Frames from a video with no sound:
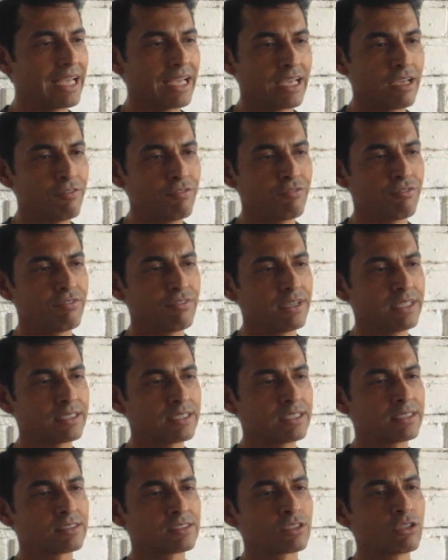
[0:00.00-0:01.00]
If
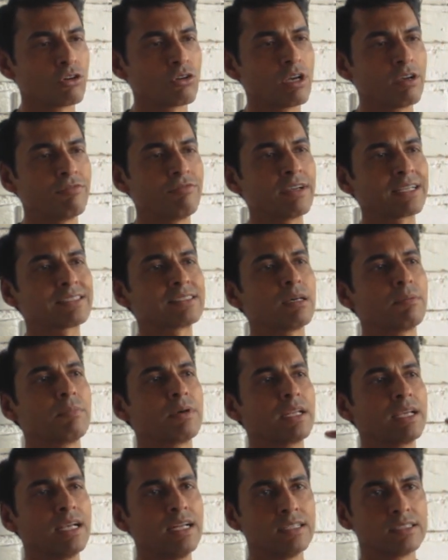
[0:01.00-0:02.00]
it's going to affect
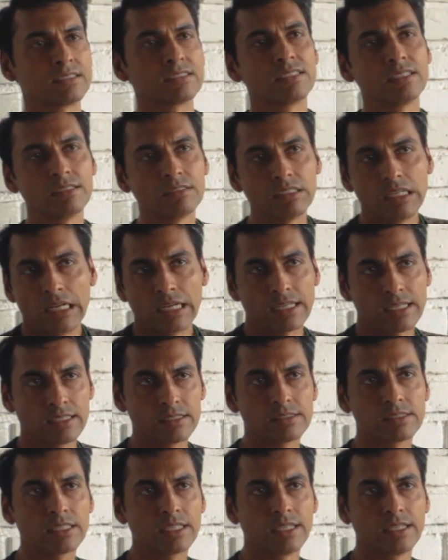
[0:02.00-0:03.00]
somebody else, I
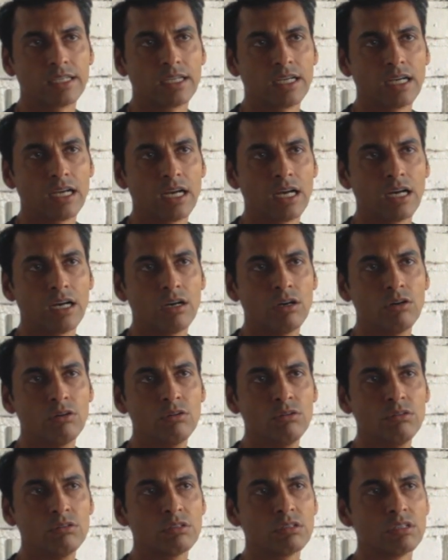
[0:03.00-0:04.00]
can't say.
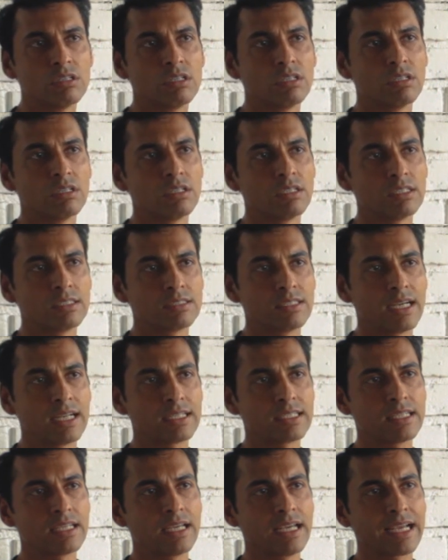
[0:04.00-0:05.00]
How is
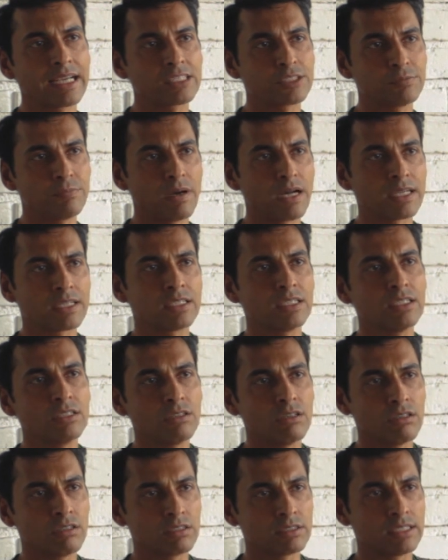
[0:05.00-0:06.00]
that ex partner
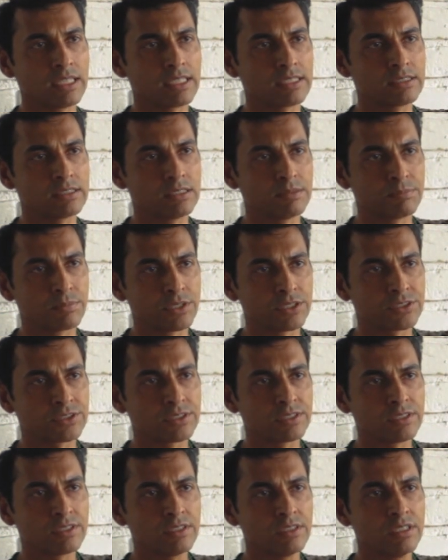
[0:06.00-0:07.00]
or that
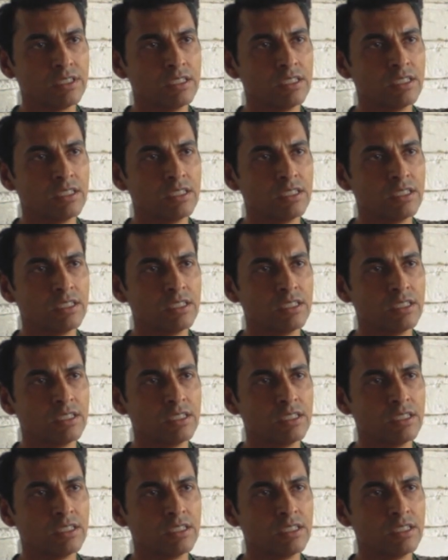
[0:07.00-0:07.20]
person